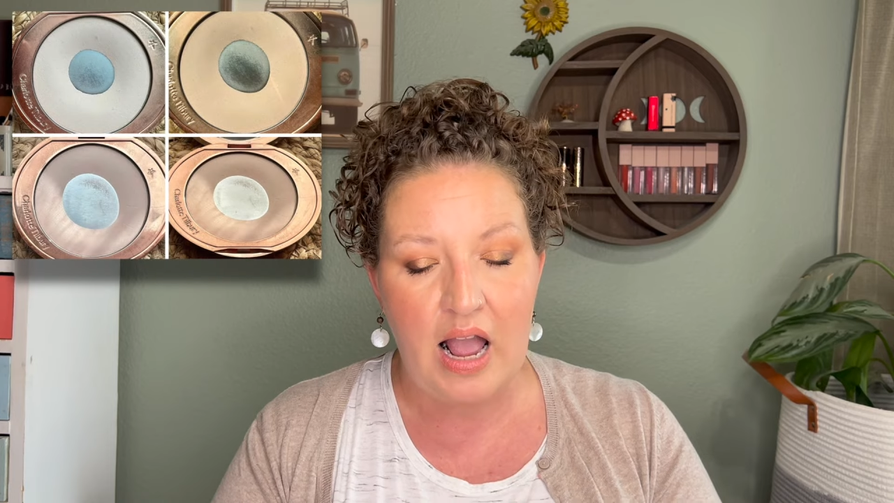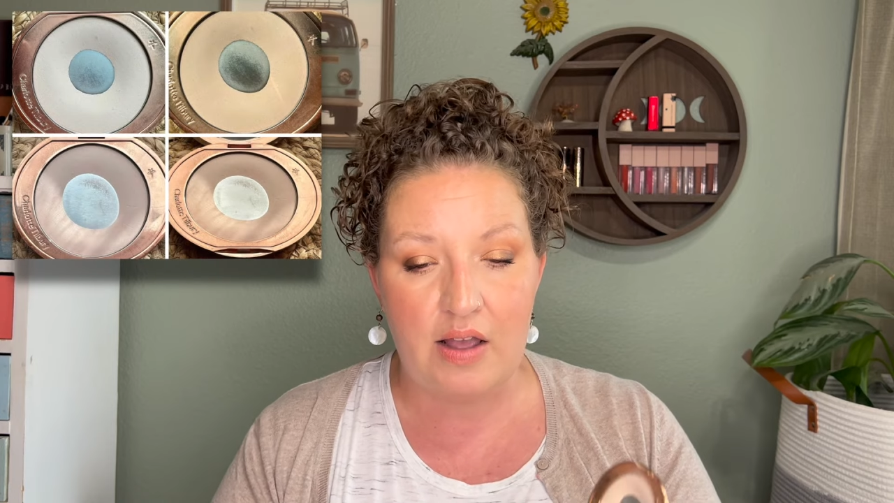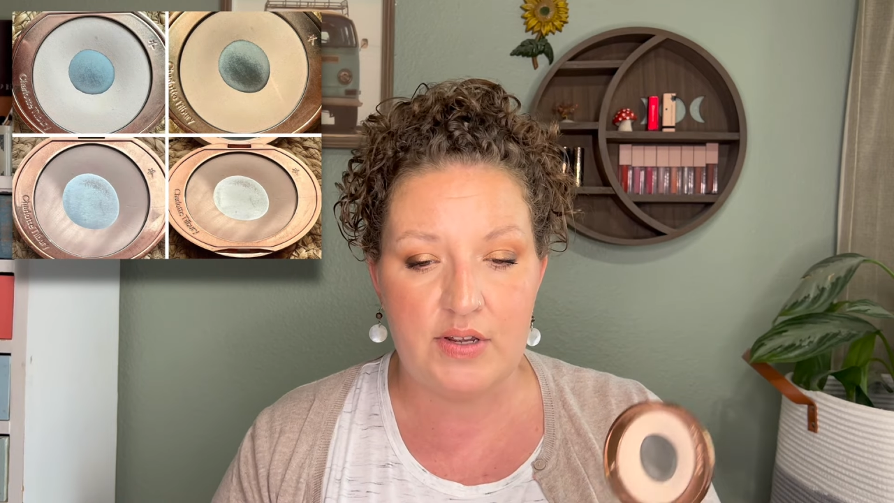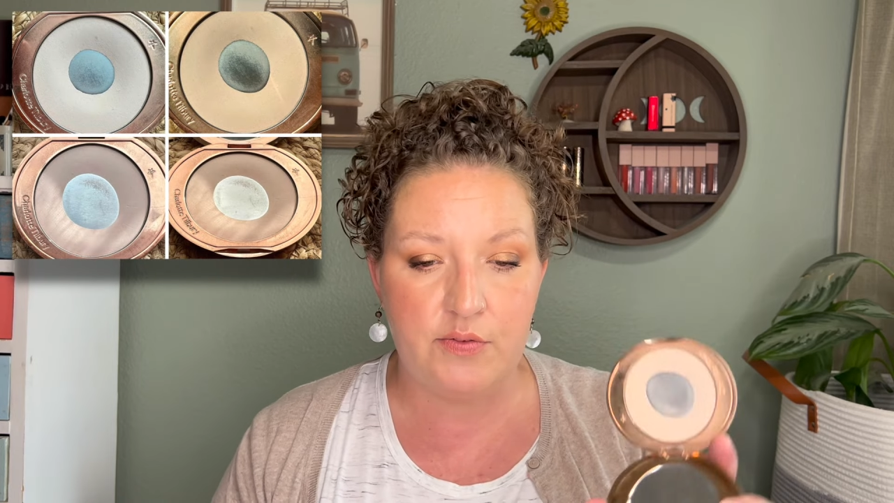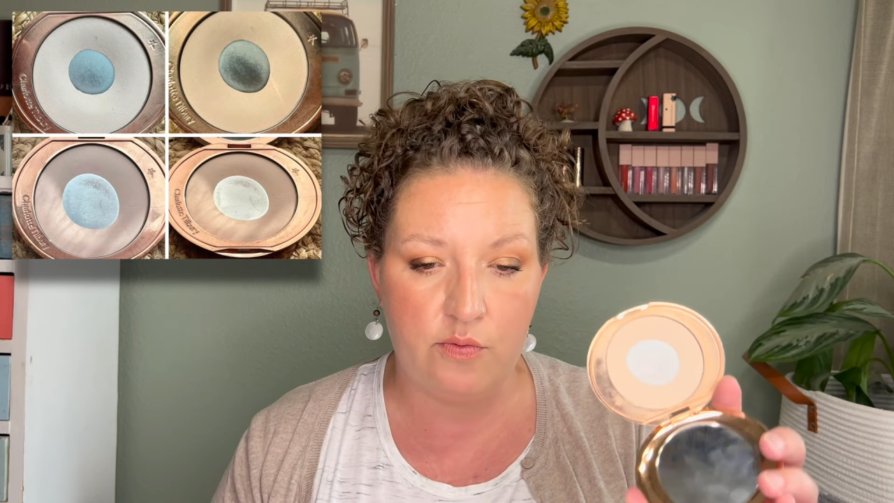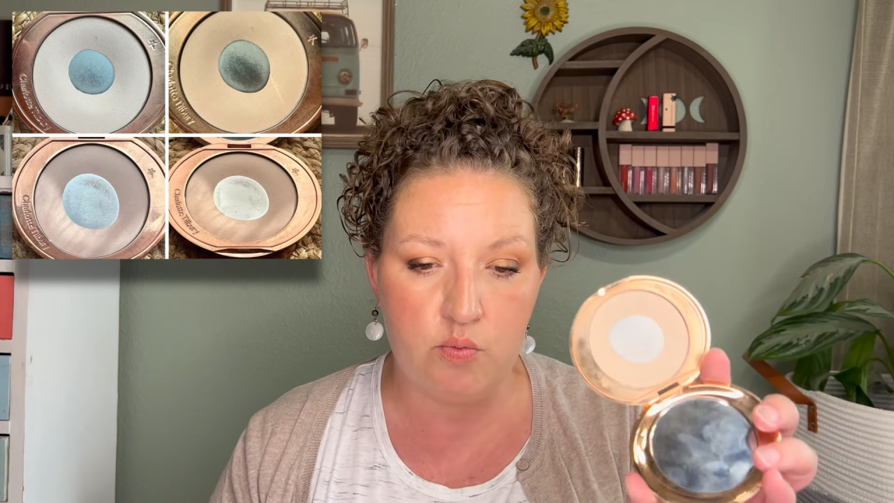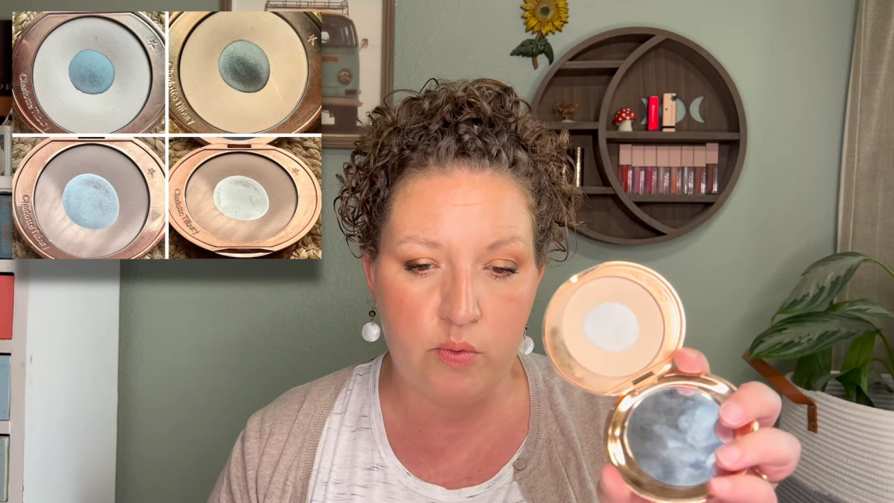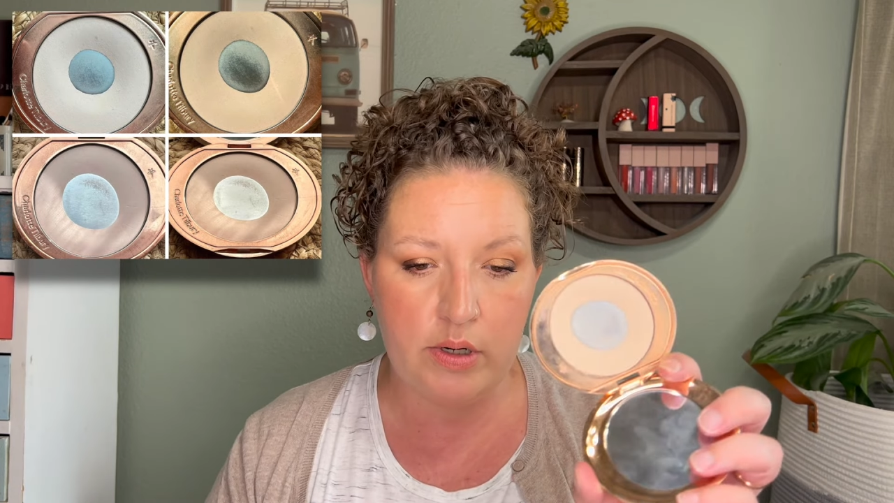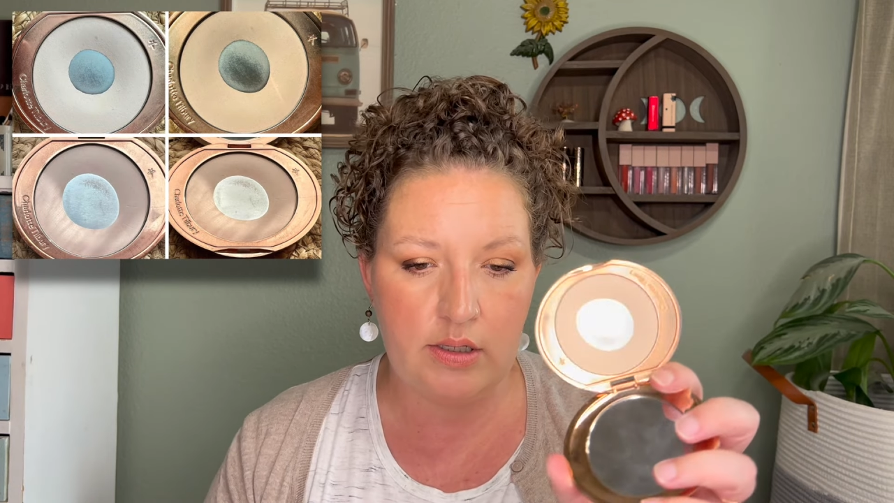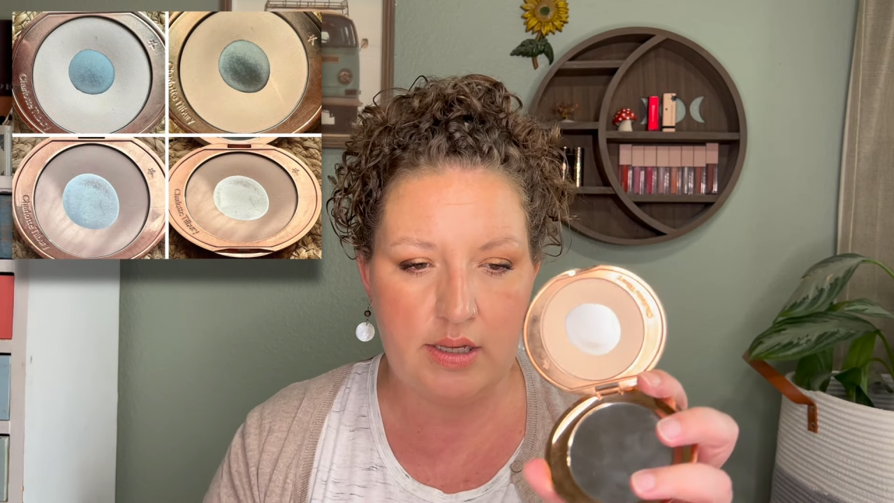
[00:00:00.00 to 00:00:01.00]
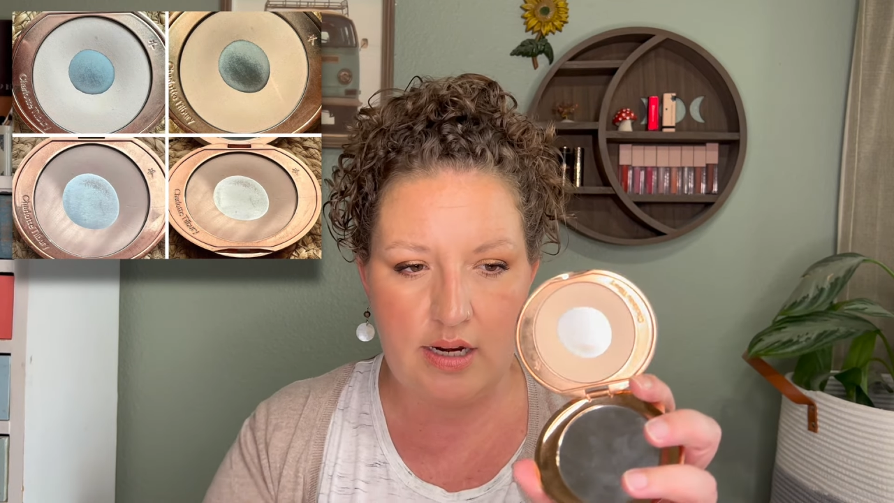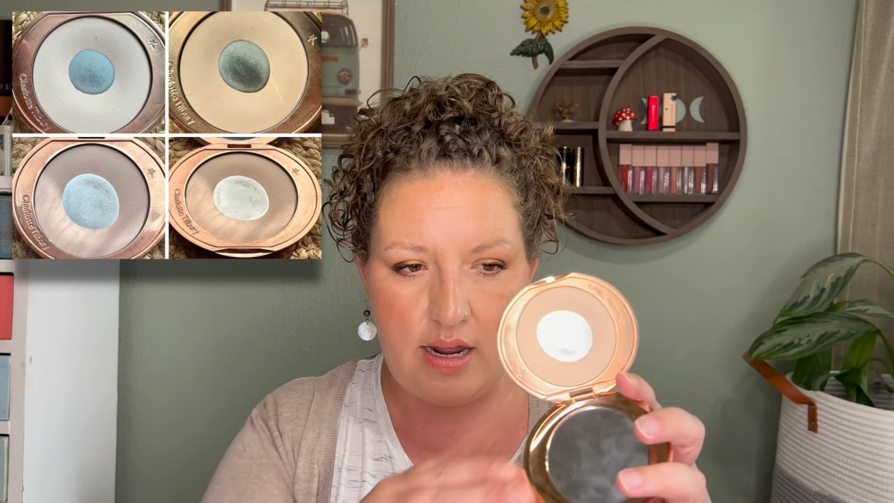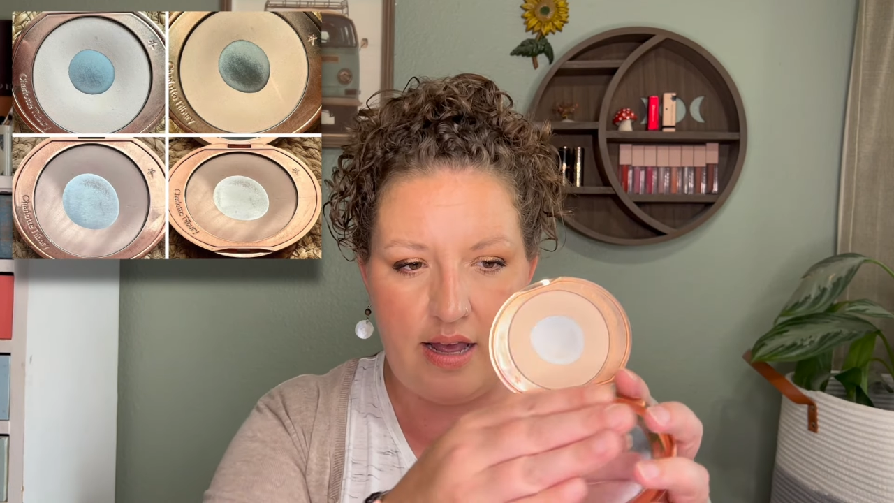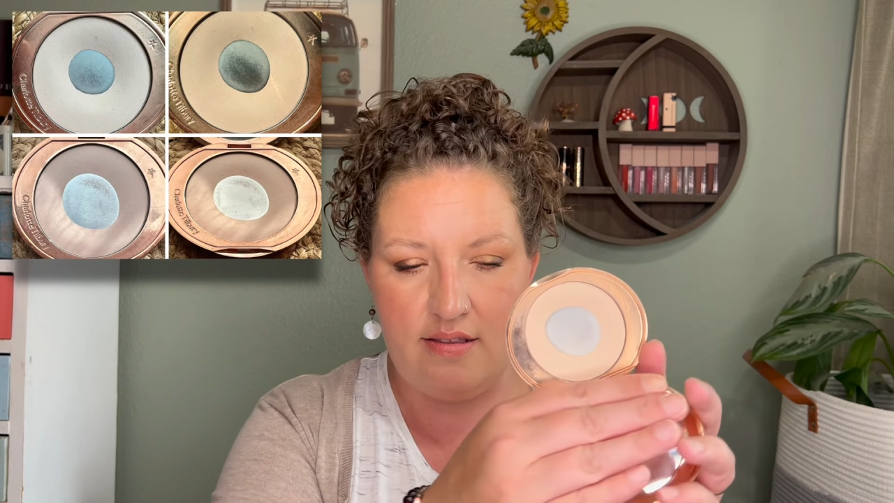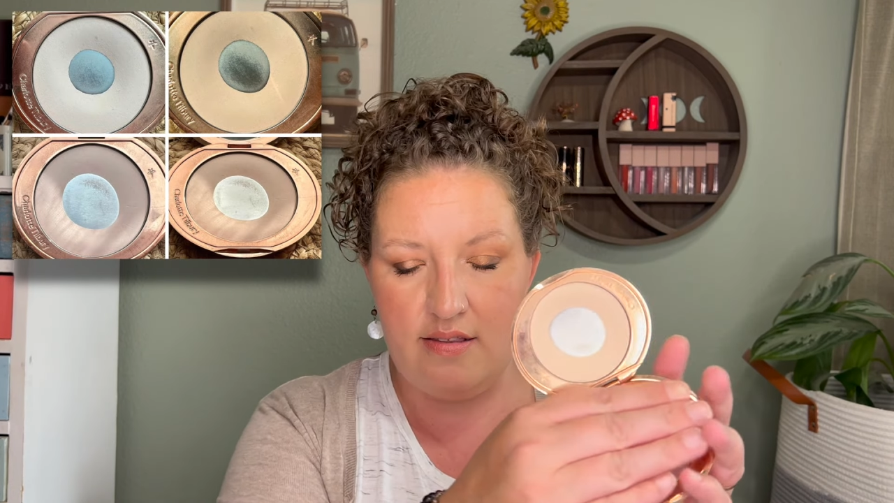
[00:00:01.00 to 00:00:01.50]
I have a really nice